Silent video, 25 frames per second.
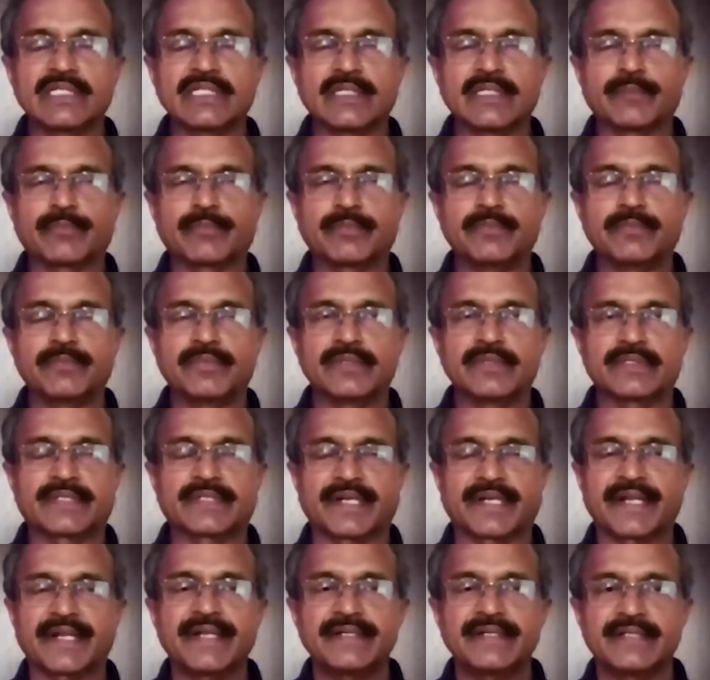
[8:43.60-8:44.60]
the
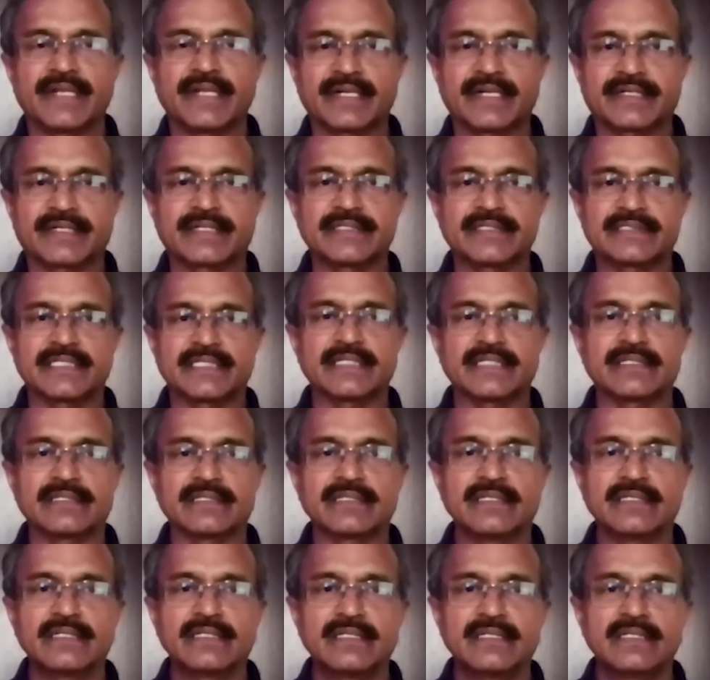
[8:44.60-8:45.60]
trained electrician,
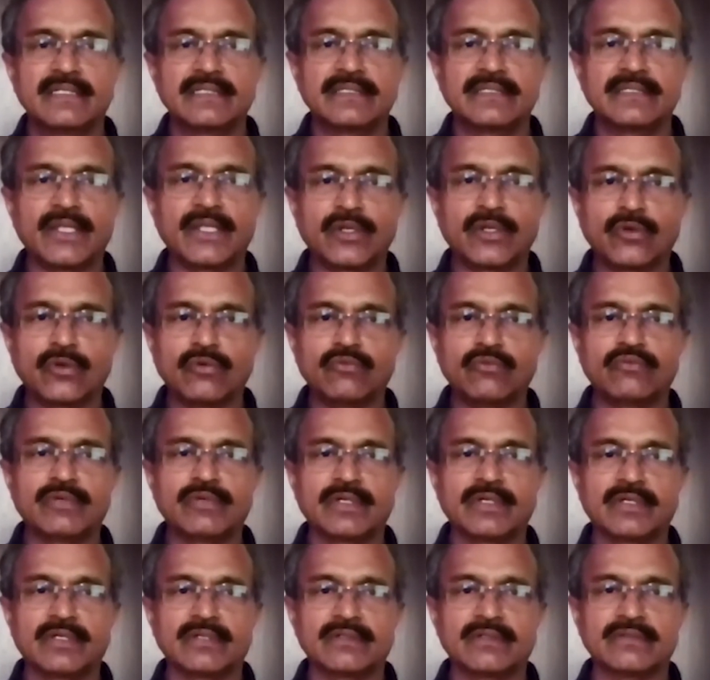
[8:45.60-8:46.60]
they
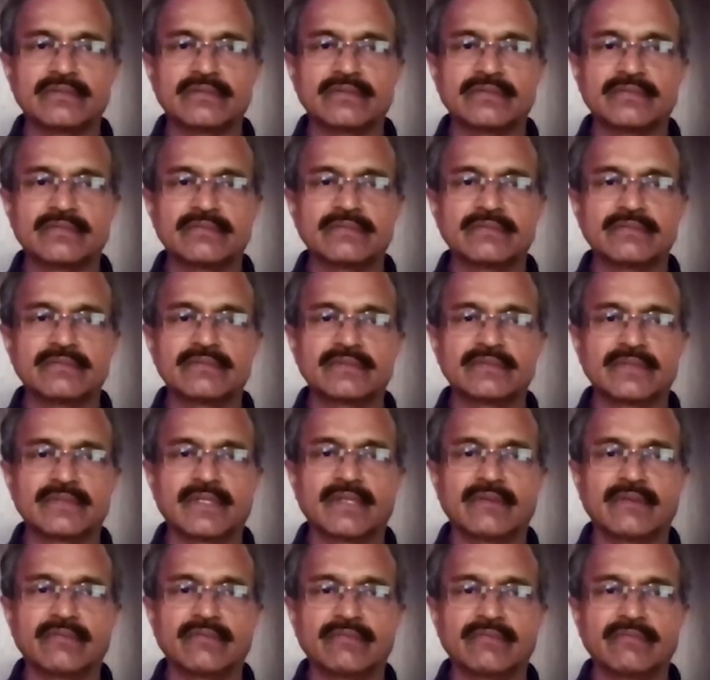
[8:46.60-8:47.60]
know
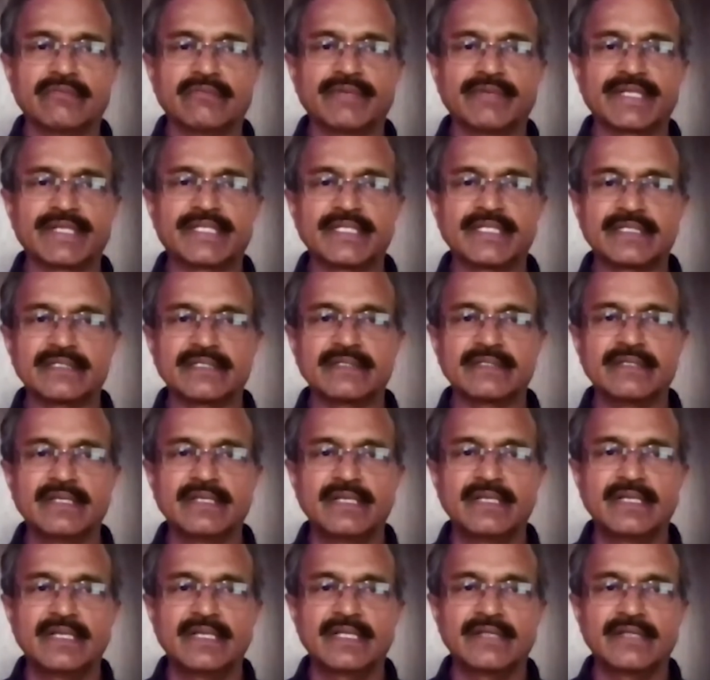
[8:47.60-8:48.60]
where
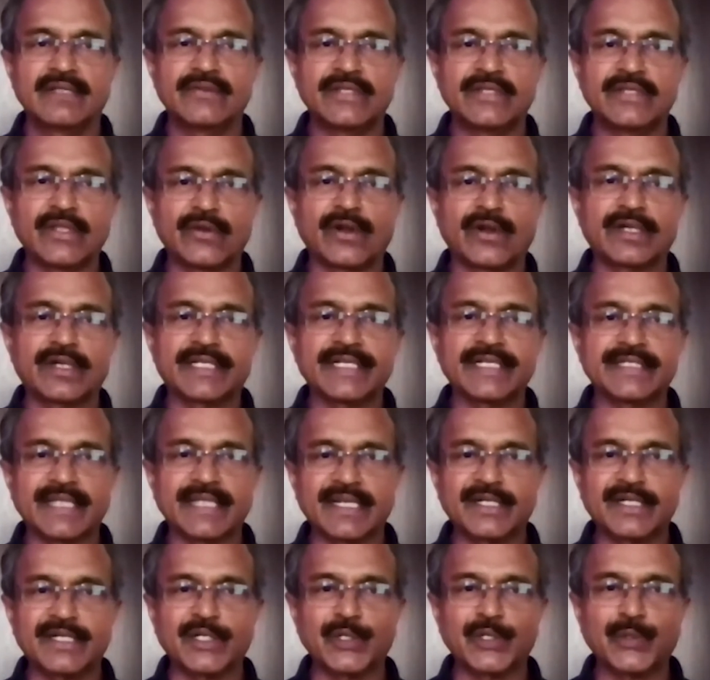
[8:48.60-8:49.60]
they'll not get
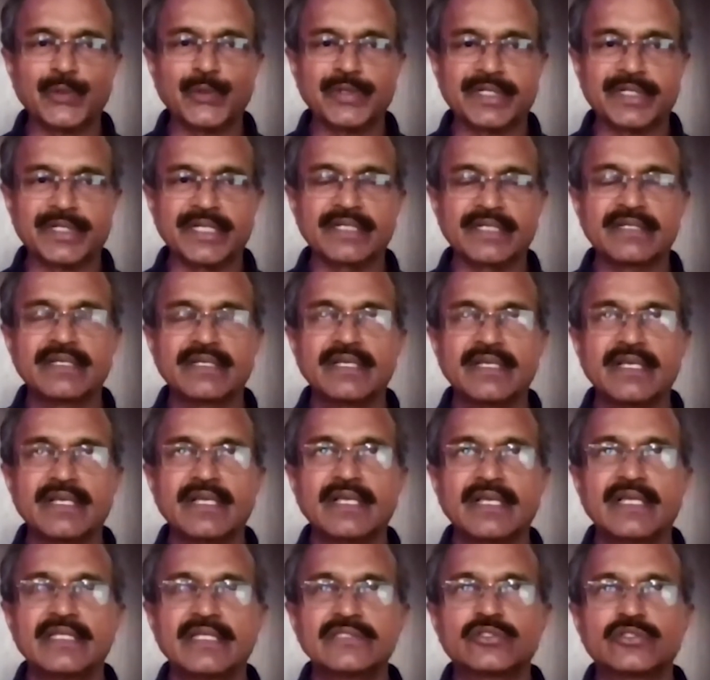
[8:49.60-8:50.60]
electrocuted.
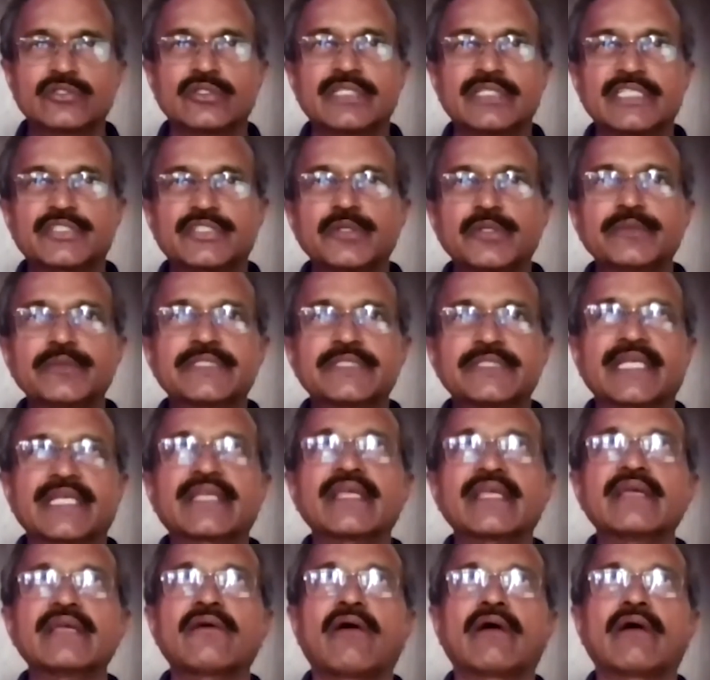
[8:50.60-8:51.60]
So they should be
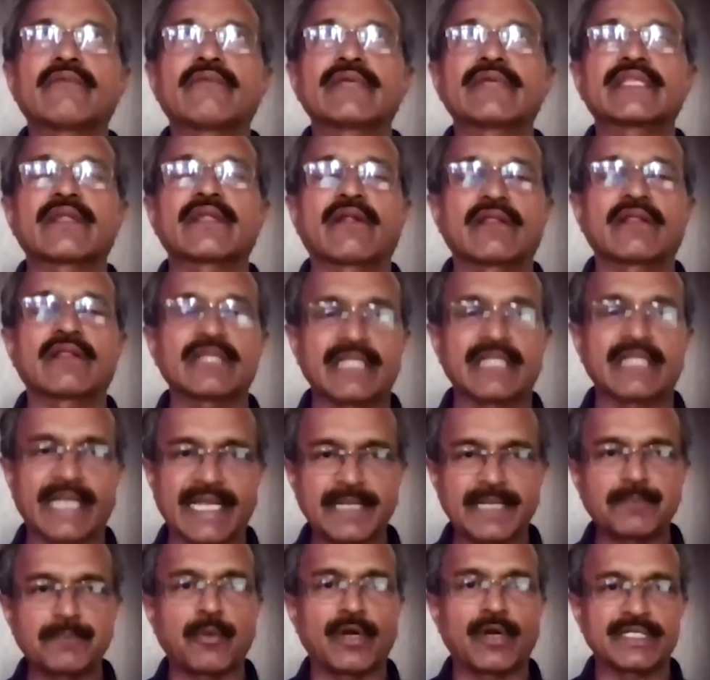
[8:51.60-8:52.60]
checking whether all the
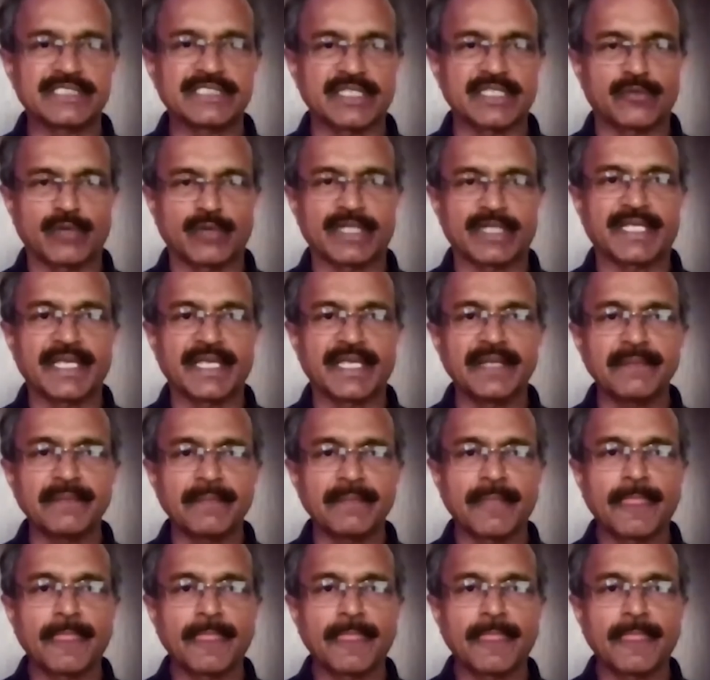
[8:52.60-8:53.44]
light points are working.